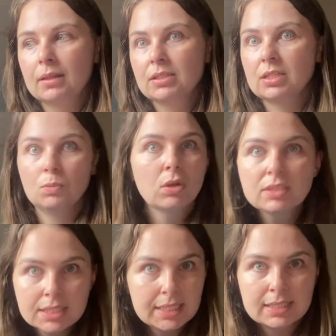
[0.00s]
didn't
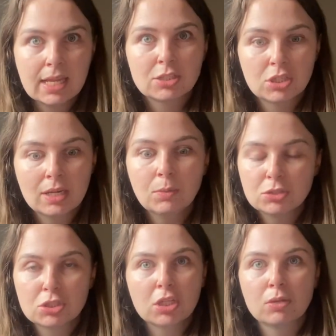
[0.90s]
want a C-section. I
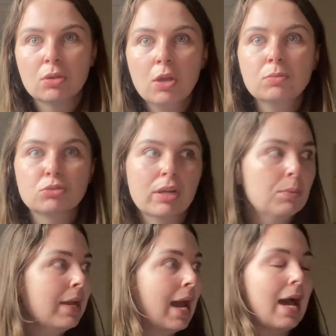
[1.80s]
wanted to go home straight
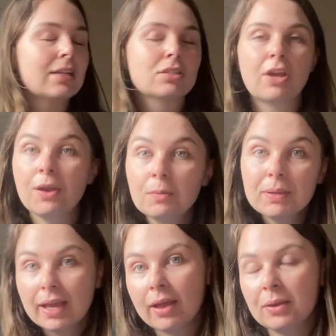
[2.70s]
away. I had Kobe
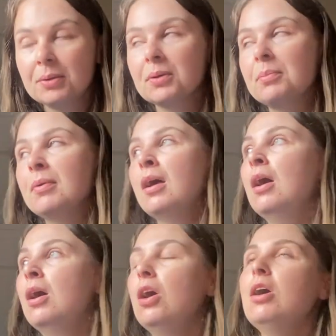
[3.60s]
at home.
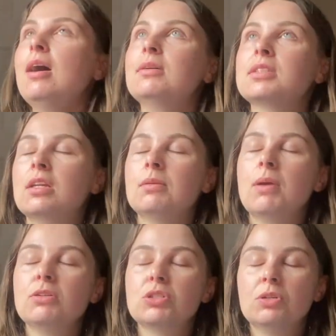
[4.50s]
Oh, it was an
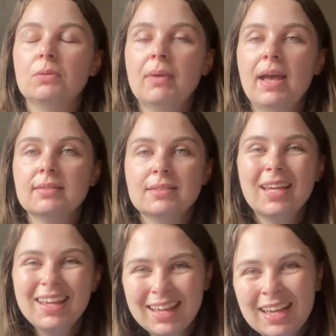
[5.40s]
emotional mess.
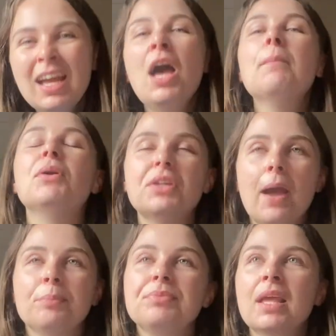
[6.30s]
But no,
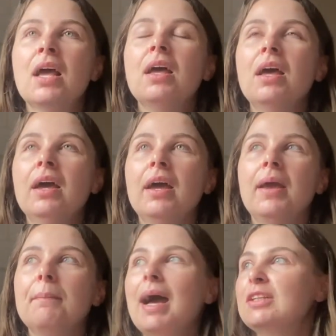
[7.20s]

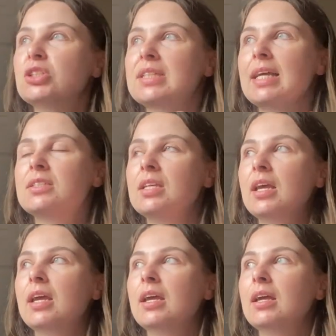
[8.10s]
I just had to